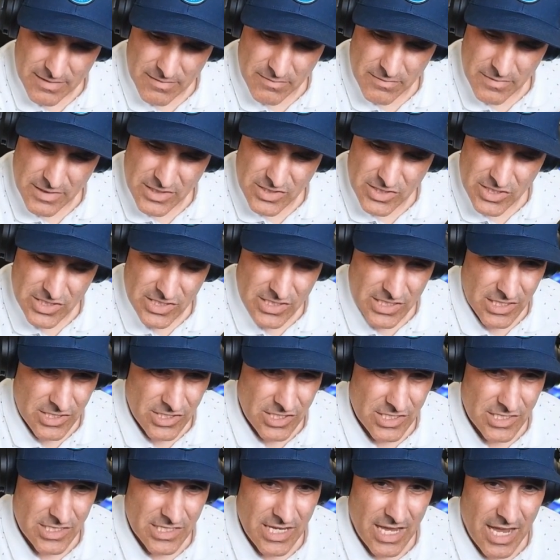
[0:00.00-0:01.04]
It's just such a
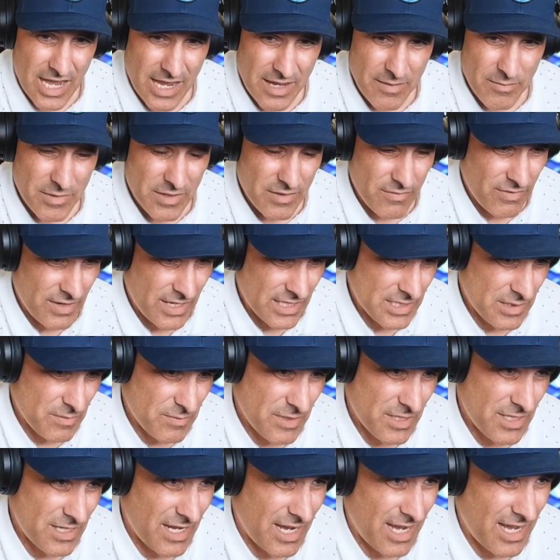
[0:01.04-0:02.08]
time
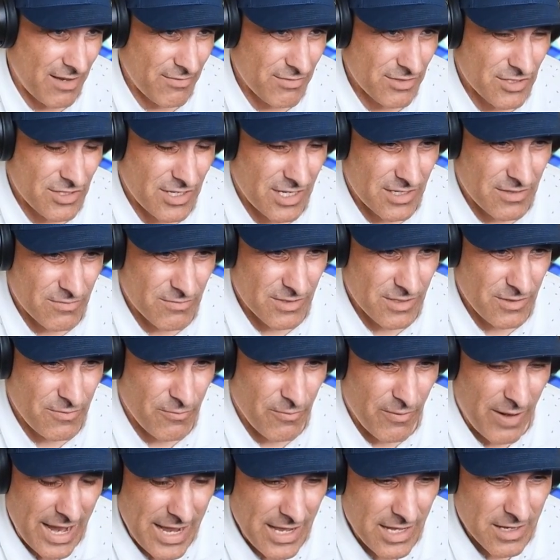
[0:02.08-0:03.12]
investment. I haven't tried to really
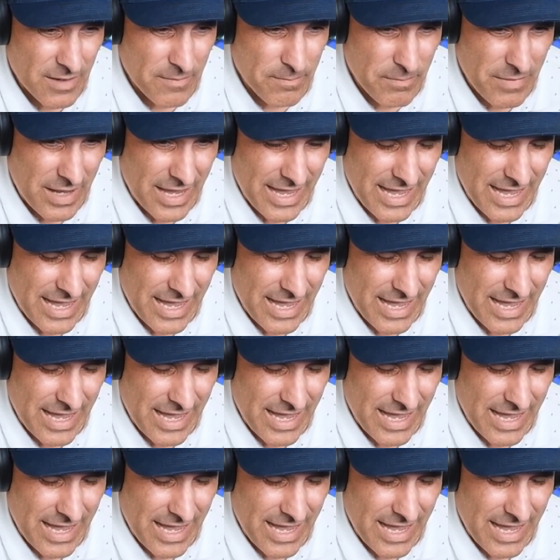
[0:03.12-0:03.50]
rank up my